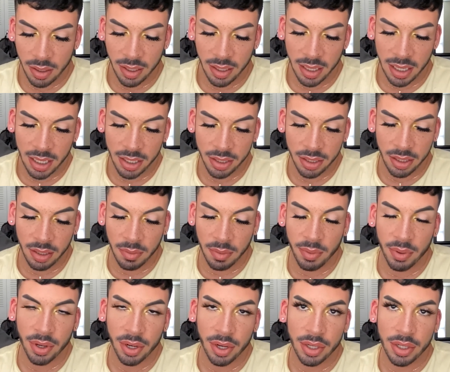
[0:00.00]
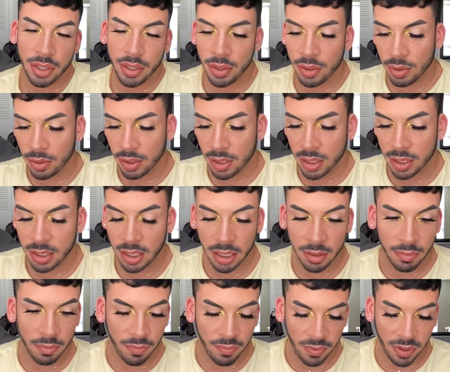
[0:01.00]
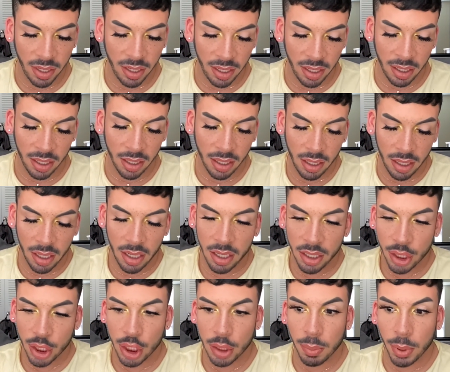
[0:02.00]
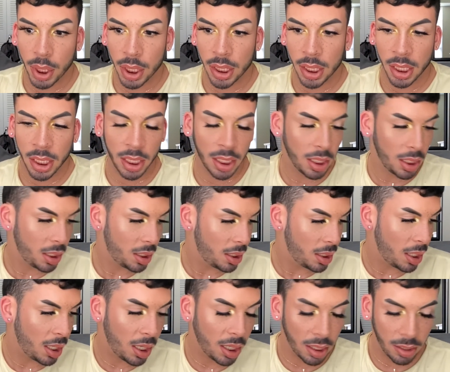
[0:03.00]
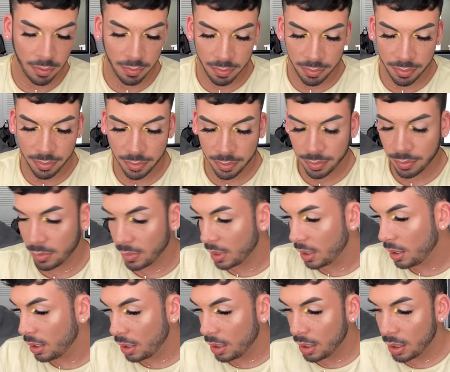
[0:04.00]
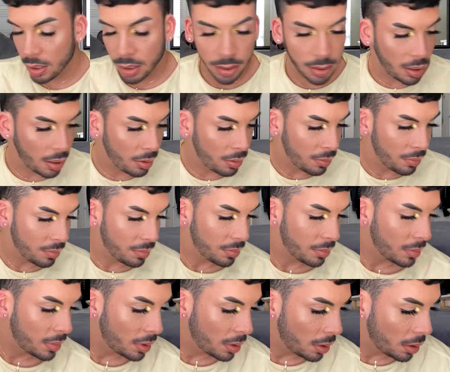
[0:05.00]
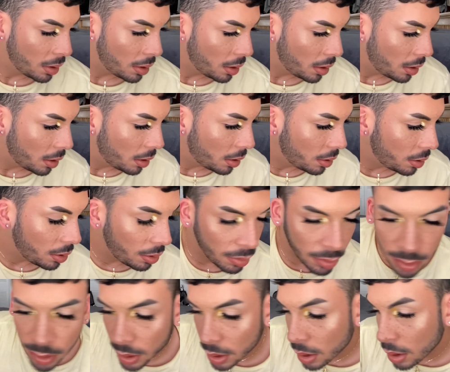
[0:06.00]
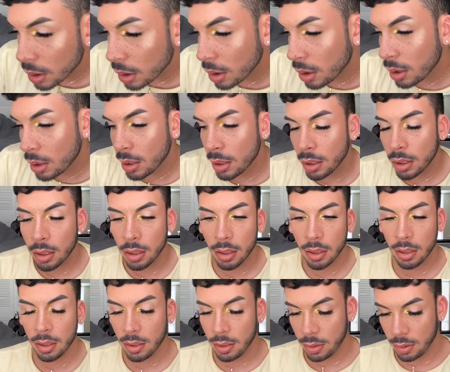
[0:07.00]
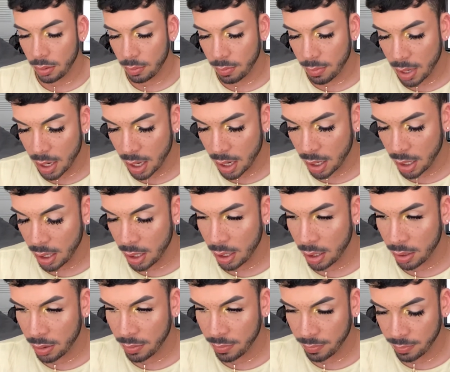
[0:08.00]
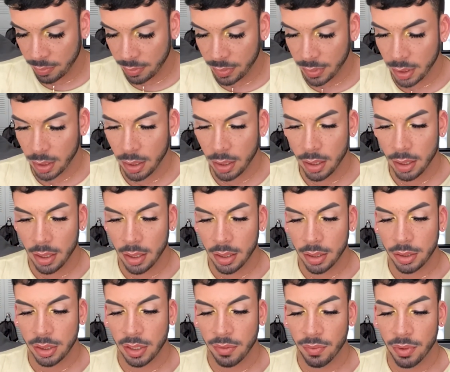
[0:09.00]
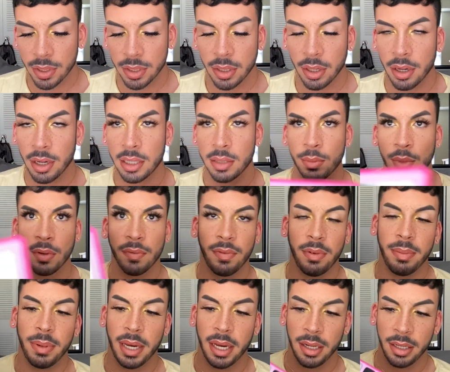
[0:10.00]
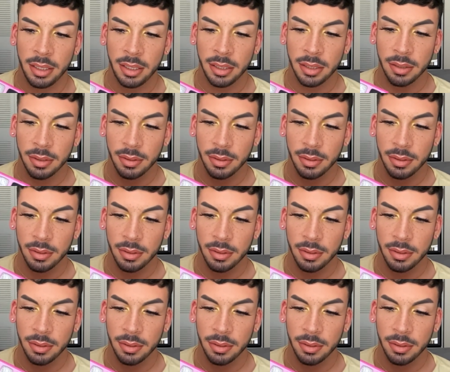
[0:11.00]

Actually, what we're gonna do, because I'm feeling sparkly today. So, using my Jeffree Star X Morphe palette,